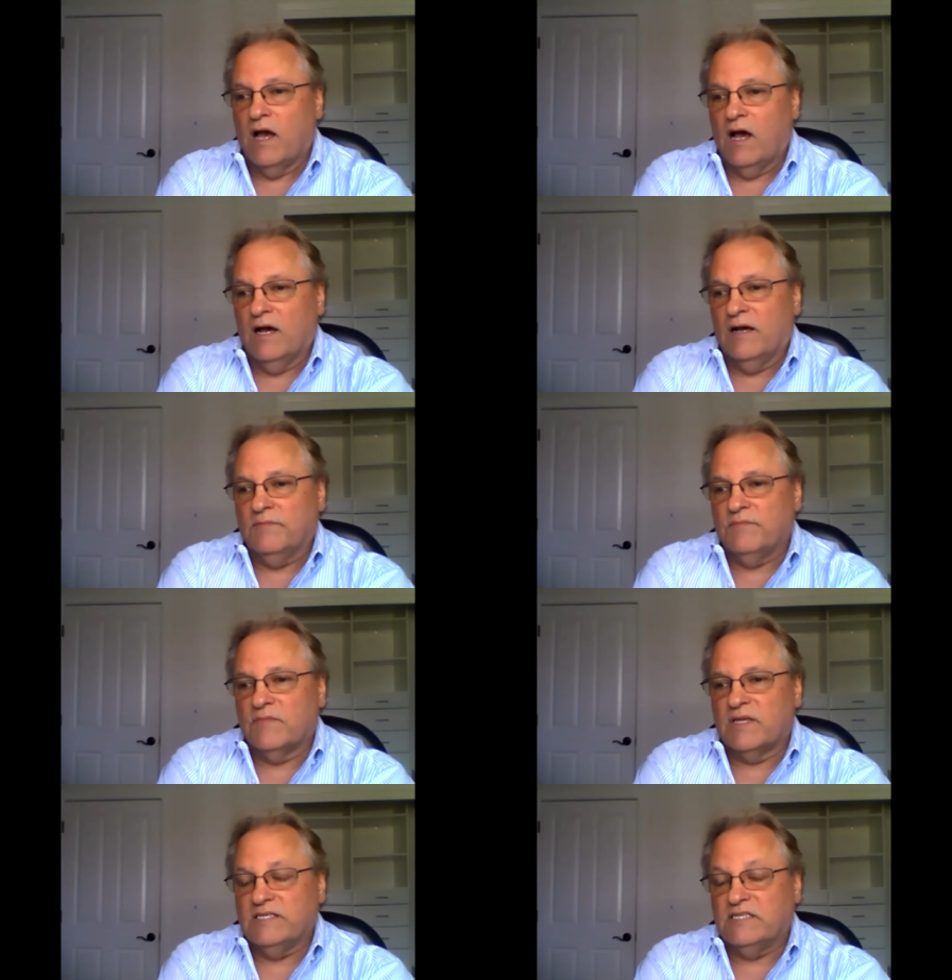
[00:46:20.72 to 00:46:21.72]
um,
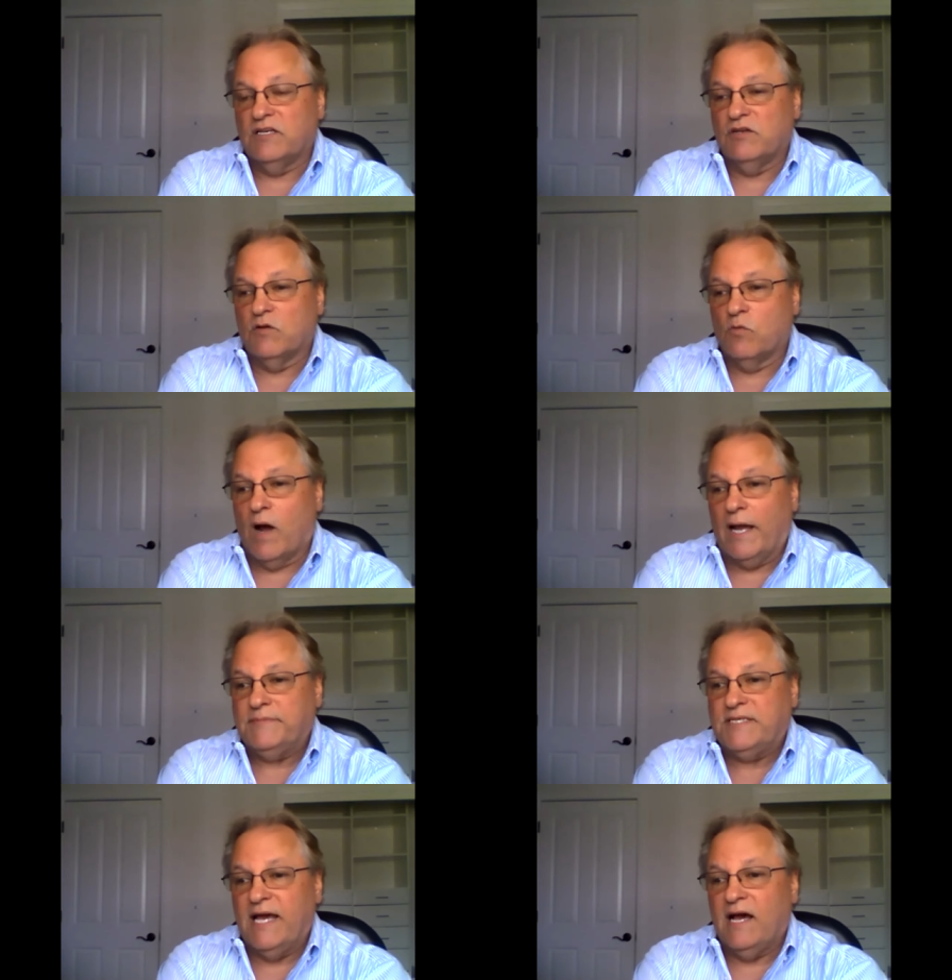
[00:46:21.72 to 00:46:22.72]
continue to
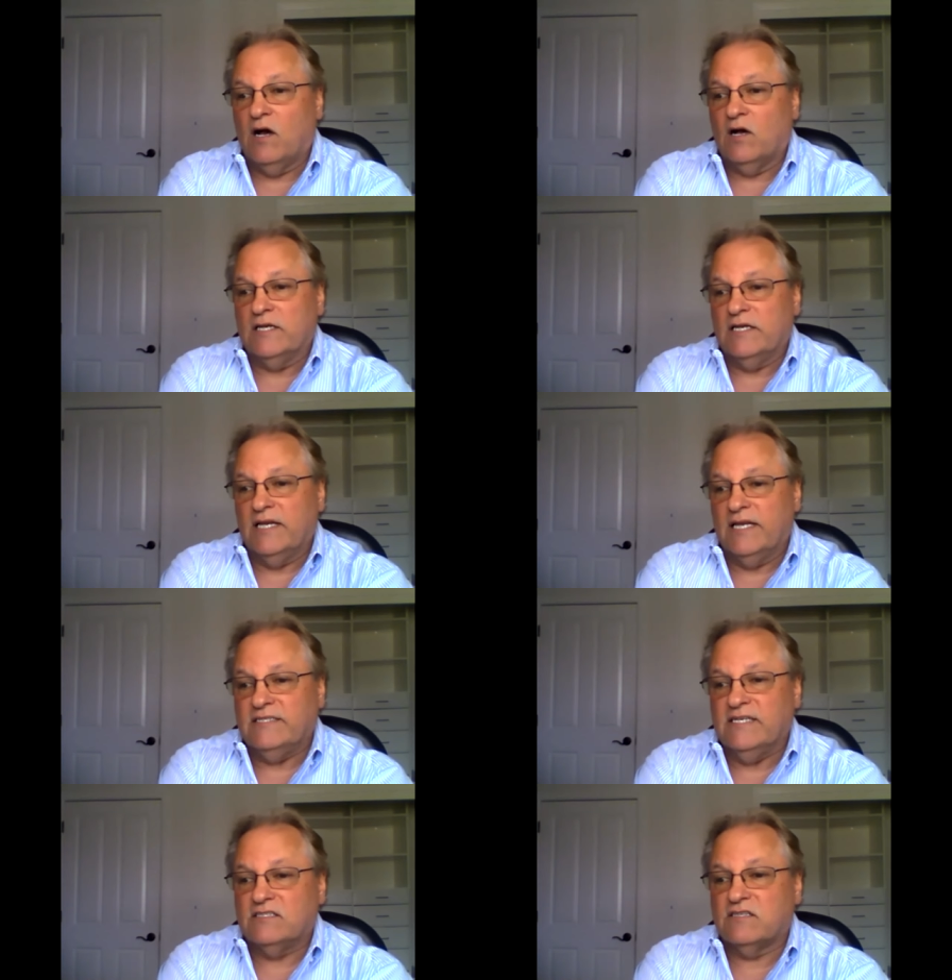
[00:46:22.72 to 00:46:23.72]
wipe down and,
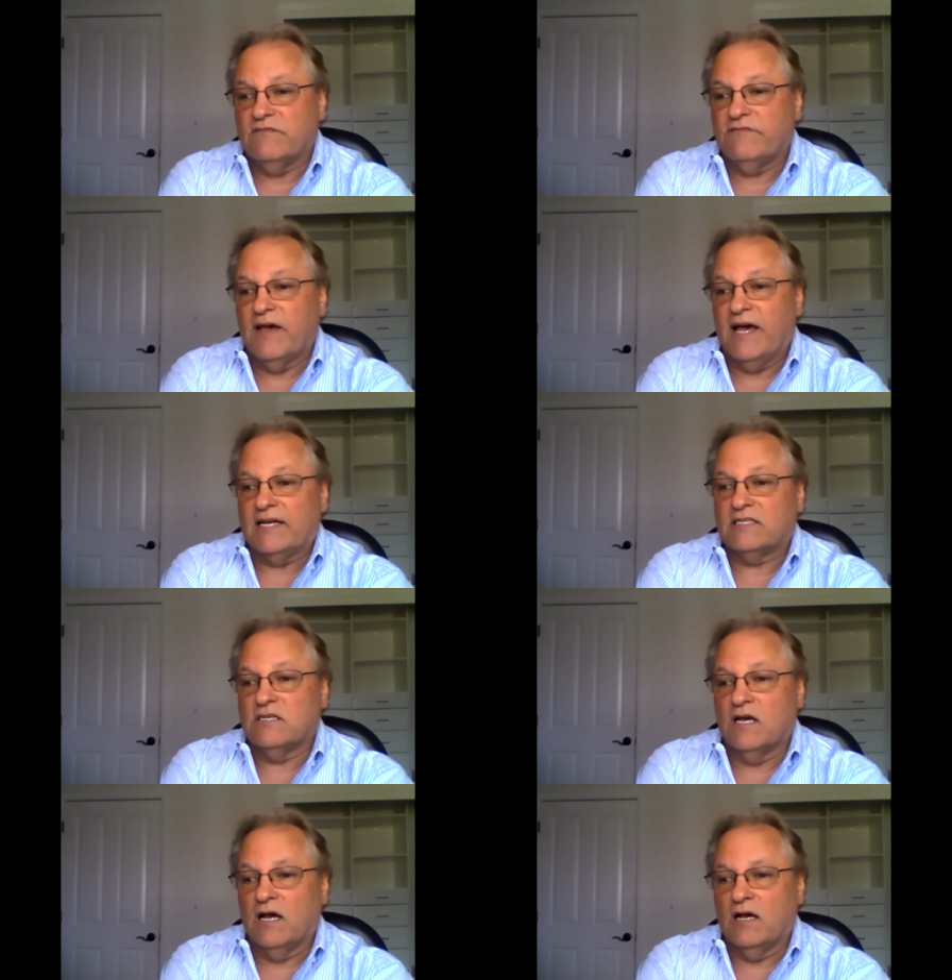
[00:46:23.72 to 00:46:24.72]
and
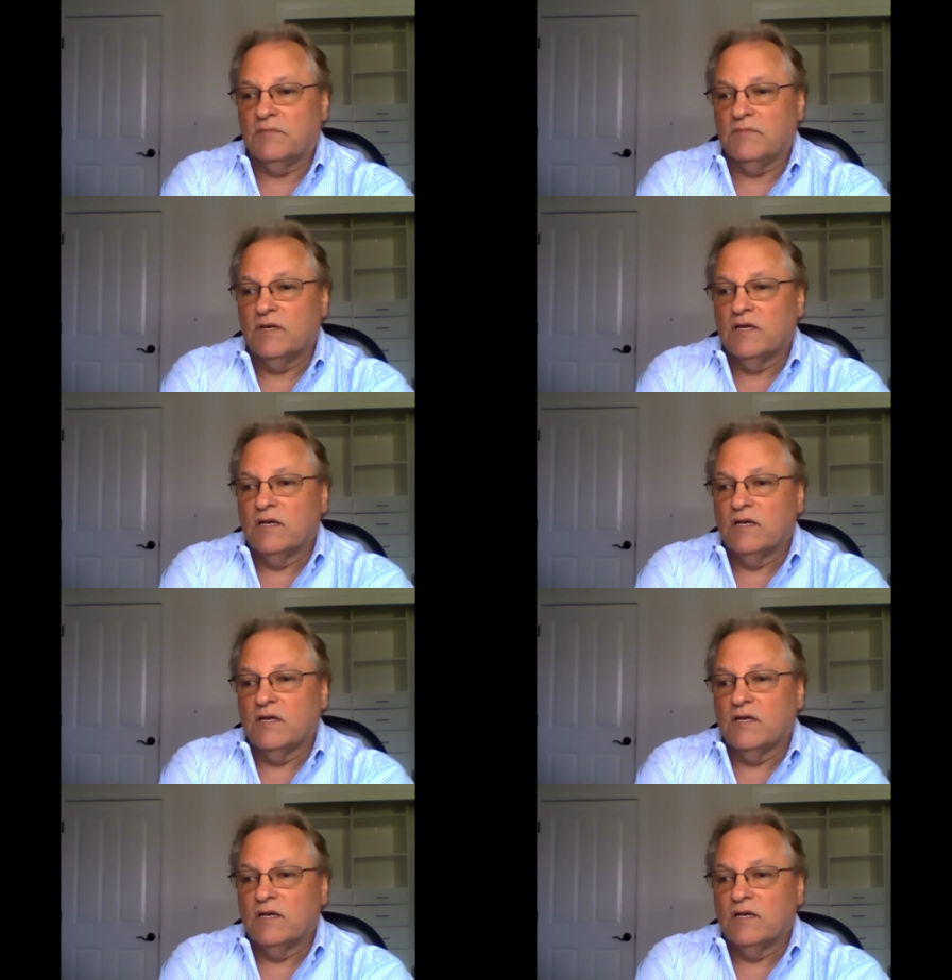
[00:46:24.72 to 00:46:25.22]
disinfect um,